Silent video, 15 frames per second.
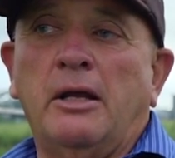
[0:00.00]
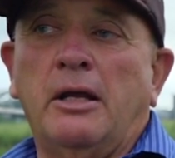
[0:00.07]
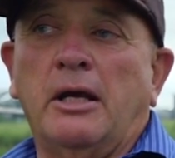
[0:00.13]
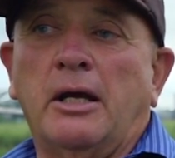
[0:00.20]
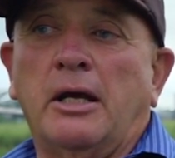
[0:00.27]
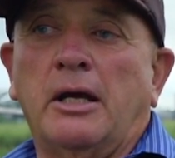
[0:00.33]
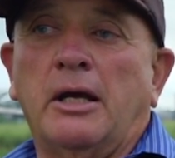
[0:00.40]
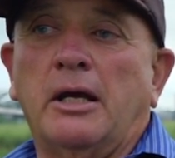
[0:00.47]

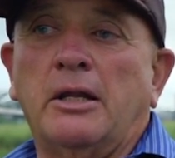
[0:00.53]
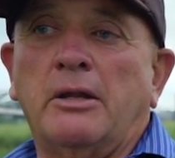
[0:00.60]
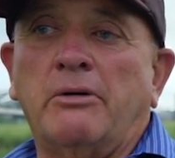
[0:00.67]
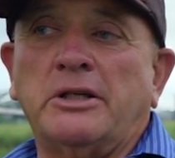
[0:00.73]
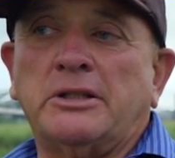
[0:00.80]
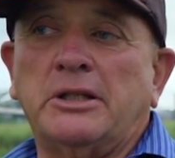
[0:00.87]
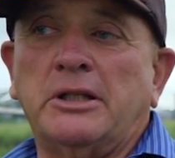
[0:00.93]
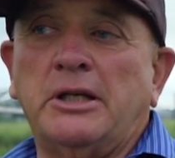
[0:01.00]
the
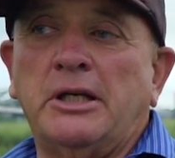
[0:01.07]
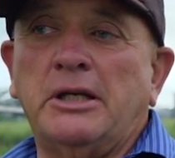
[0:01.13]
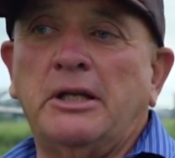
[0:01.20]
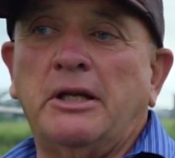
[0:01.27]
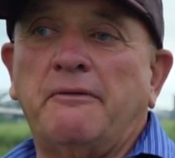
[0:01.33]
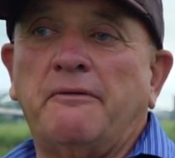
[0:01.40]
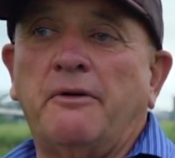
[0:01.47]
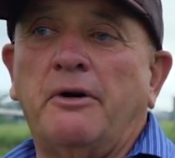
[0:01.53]
rest of the year
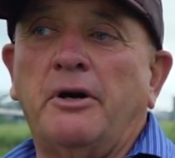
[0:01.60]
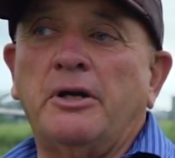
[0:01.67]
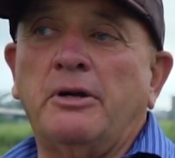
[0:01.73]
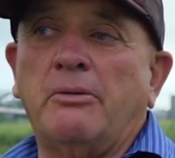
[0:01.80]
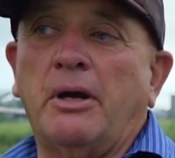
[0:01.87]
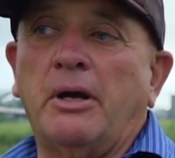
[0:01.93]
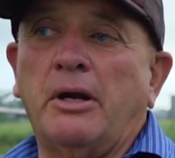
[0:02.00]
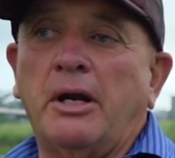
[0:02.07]
they're fine.
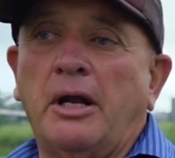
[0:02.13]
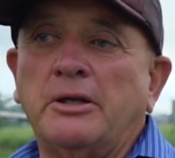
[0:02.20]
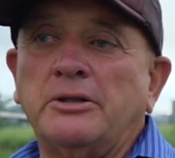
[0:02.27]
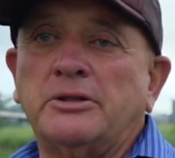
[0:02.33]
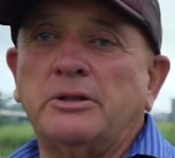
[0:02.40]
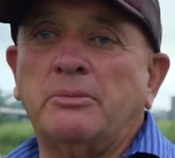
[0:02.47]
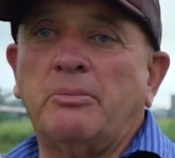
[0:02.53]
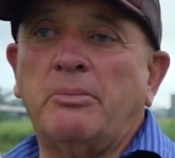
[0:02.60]
You won't notice
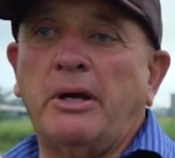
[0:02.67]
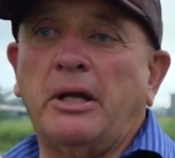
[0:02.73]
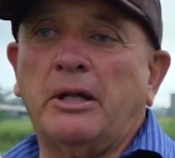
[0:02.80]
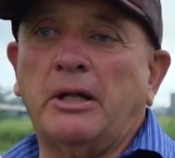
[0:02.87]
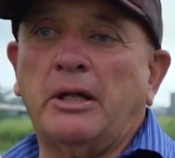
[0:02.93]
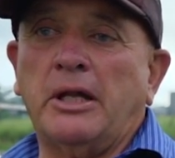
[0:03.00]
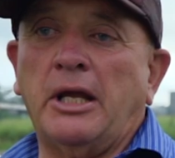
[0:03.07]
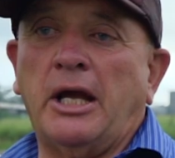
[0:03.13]
them
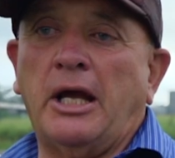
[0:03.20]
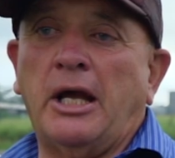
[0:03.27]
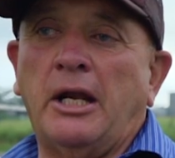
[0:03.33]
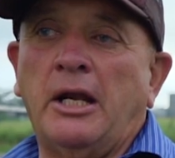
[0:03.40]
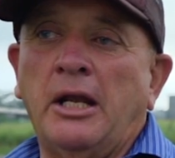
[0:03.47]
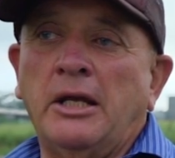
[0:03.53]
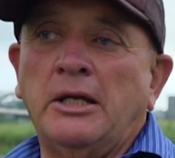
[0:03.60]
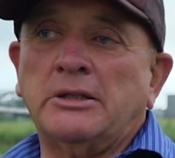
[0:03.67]
about the
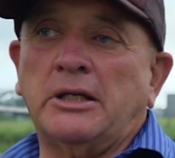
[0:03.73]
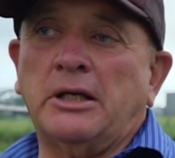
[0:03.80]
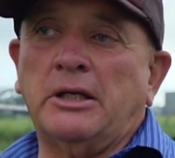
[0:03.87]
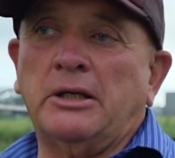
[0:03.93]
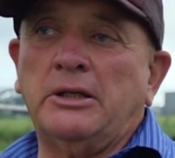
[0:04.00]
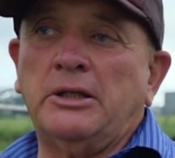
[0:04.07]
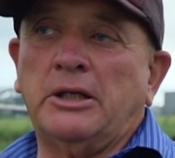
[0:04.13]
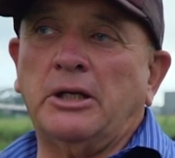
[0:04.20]
yard.
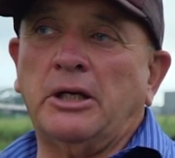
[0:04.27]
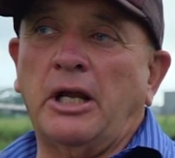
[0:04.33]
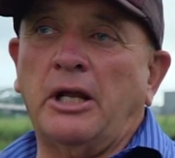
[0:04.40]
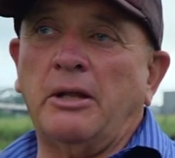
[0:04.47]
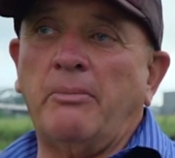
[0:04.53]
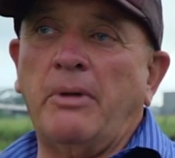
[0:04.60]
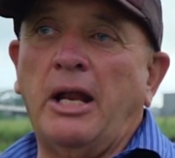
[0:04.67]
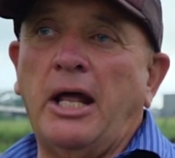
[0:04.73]
So you can go
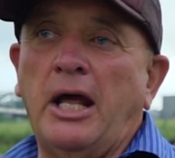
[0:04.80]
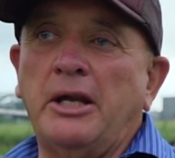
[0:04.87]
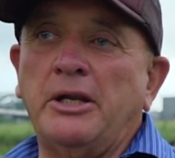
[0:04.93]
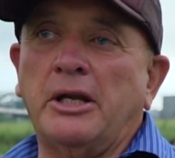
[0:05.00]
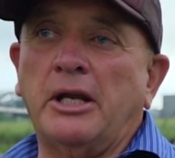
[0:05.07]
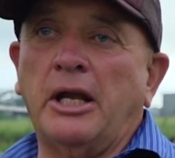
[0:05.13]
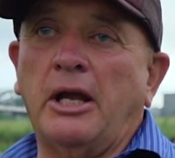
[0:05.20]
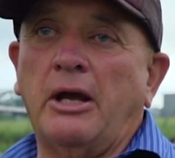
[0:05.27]
the mallard,
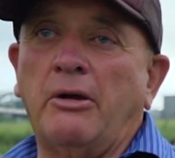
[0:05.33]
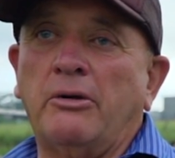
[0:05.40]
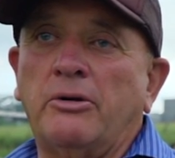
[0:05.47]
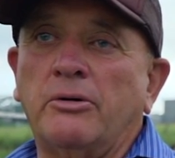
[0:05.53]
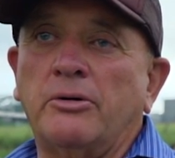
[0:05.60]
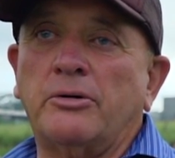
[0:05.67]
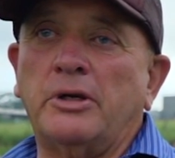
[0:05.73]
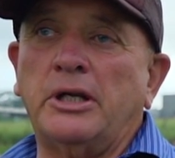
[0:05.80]
you can go
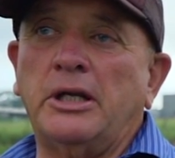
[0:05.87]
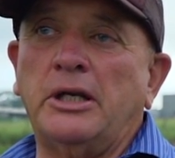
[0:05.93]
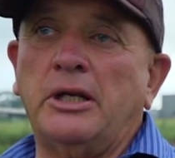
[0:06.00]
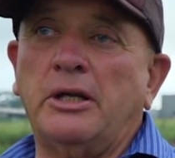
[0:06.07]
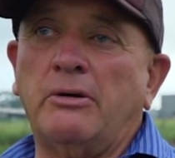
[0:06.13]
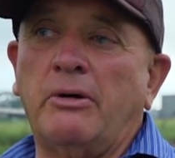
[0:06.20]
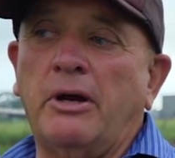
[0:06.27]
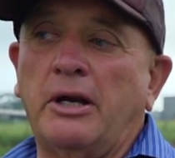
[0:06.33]
2 or 3
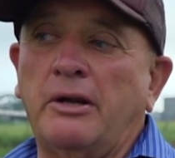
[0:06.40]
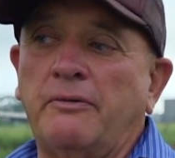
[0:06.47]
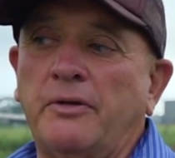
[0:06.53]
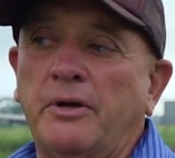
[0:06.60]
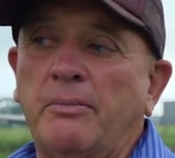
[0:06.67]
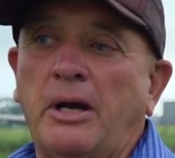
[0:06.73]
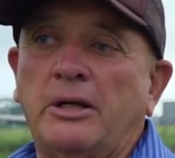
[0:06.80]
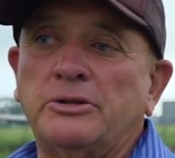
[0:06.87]
Indian runner
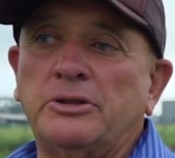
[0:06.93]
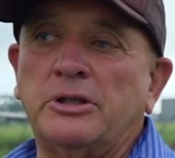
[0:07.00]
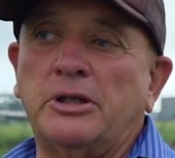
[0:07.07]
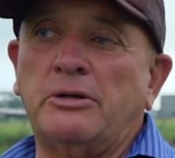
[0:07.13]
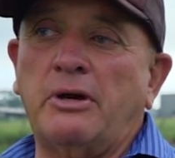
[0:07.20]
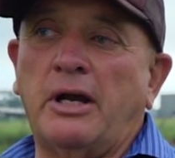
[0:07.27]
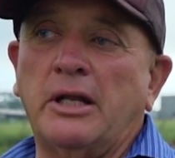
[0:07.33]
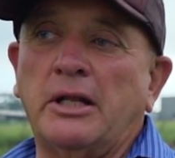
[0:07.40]
females and
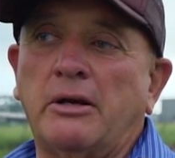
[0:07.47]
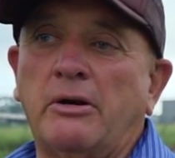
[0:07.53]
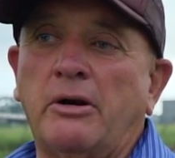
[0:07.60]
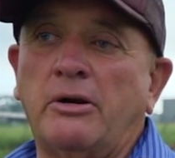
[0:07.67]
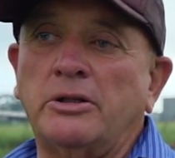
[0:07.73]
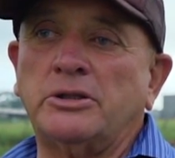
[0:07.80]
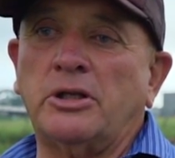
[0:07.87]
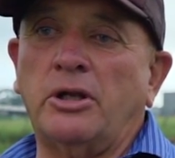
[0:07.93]
a drake. They're a
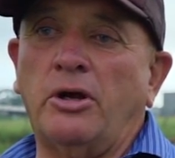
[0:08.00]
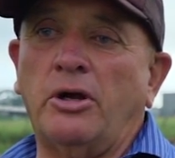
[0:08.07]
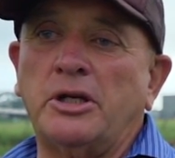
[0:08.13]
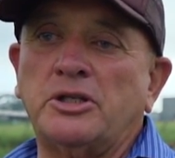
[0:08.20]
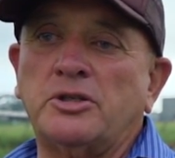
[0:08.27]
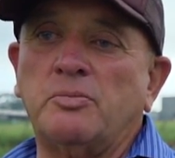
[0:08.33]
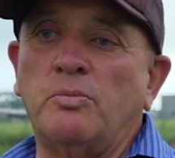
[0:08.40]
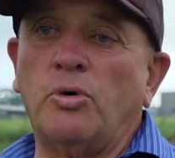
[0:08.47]
nice
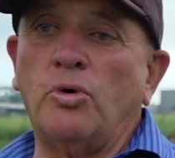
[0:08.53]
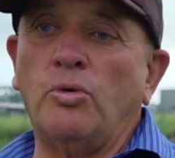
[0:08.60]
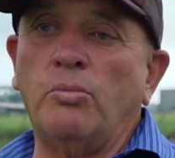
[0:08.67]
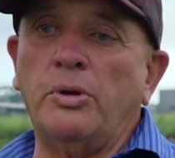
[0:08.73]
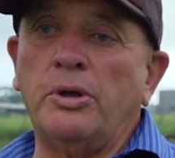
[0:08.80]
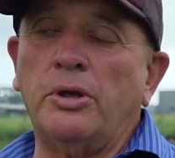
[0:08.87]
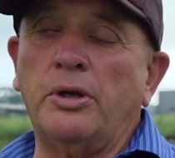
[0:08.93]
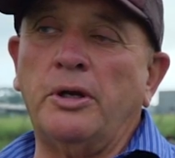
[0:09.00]
light small
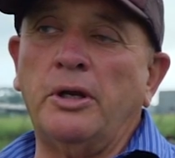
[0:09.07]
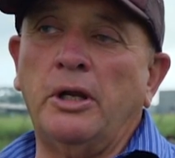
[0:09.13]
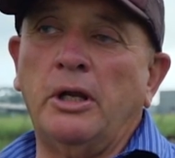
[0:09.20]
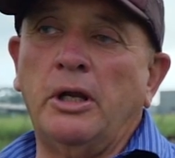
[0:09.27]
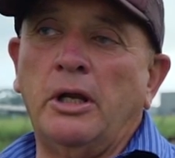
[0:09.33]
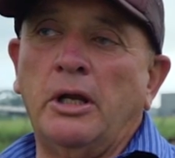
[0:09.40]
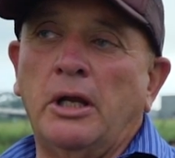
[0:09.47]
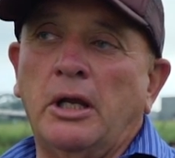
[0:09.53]
bird.
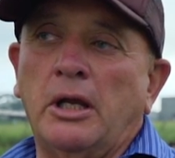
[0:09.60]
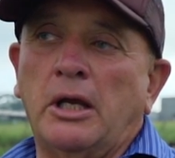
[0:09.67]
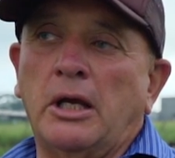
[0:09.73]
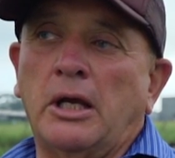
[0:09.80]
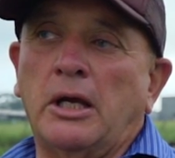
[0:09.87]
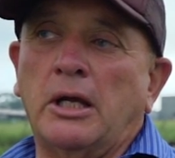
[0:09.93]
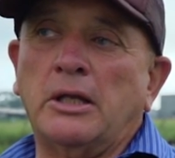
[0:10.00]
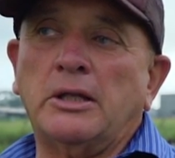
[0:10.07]

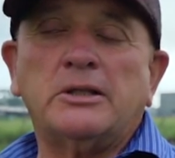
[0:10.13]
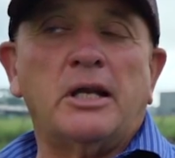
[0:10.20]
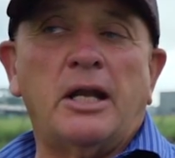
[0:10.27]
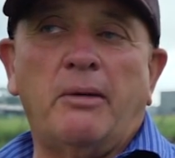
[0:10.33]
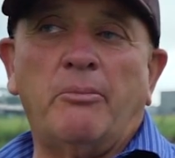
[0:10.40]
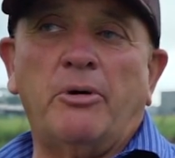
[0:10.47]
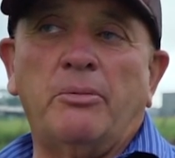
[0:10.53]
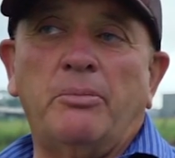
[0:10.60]
There's a
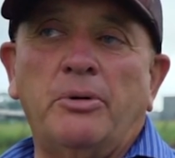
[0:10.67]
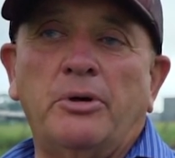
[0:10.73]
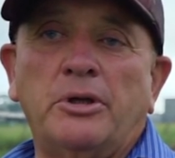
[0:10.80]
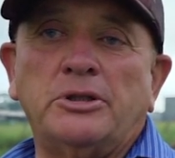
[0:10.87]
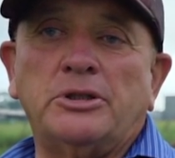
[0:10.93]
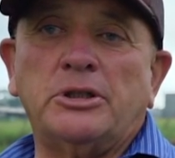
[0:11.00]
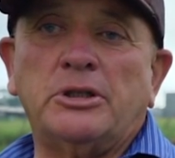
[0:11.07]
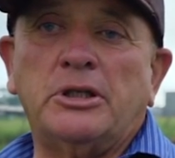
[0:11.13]
number of
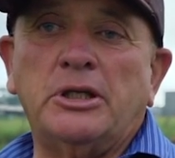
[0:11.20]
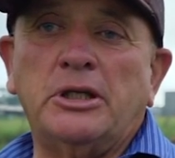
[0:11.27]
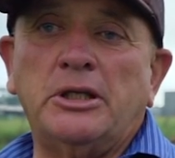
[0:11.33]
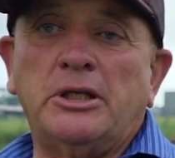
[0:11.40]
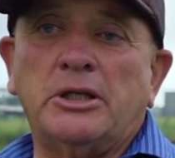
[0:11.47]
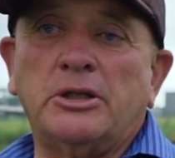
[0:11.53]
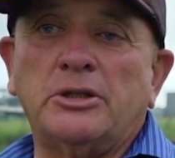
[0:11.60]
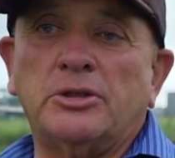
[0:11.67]
birds you'd
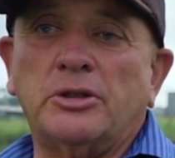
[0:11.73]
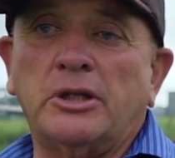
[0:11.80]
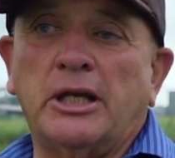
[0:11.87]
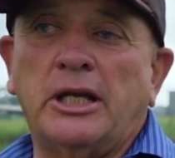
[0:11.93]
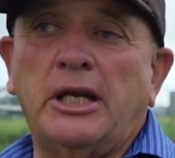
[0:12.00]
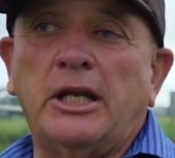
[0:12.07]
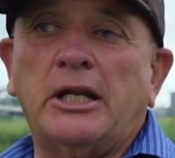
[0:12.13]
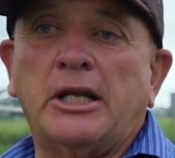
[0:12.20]
need to sort
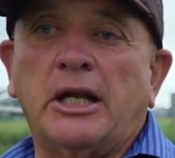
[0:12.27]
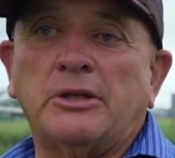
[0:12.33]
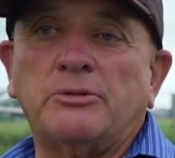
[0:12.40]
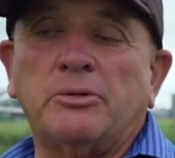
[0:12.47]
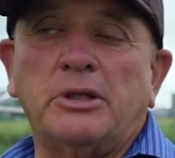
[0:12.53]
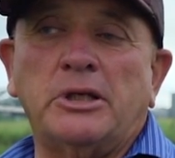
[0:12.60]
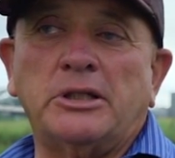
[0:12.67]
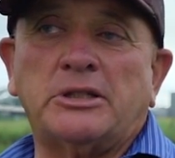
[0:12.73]
of get in touch
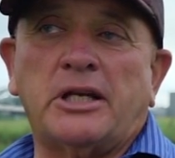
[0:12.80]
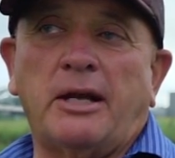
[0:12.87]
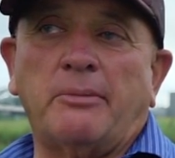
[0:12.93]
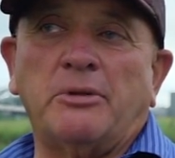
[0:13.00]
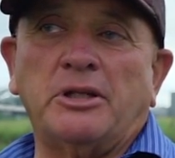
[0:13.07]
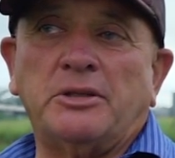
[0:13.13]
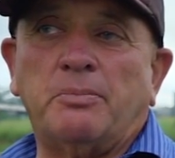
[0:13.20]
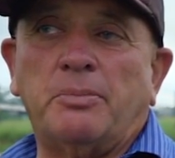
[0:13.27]
with an established